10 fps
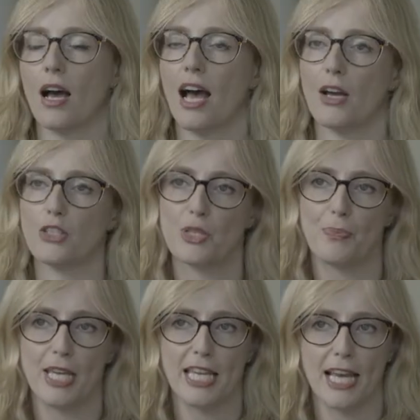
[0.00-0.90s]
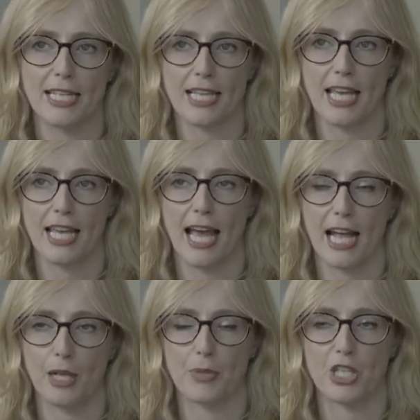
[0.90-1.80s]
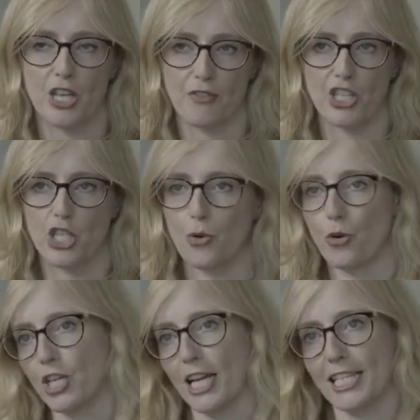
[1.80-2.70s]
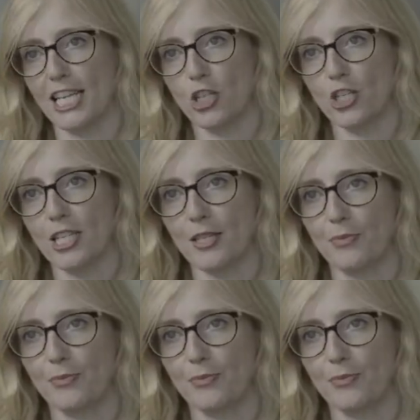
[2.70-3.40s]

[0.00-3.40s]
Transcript: How does PSA help services organizations?